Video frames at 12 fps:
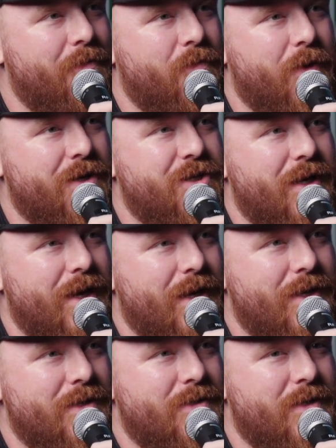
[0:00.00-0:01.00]
which
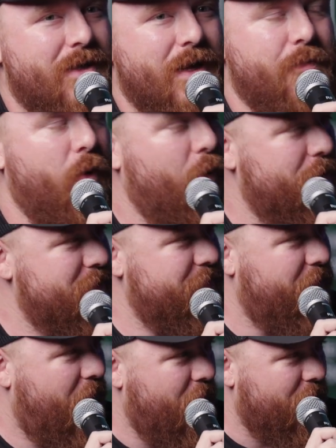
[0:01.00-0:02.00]
is the importance
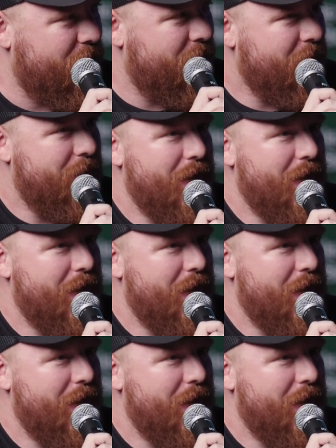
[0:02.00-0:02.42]
of art.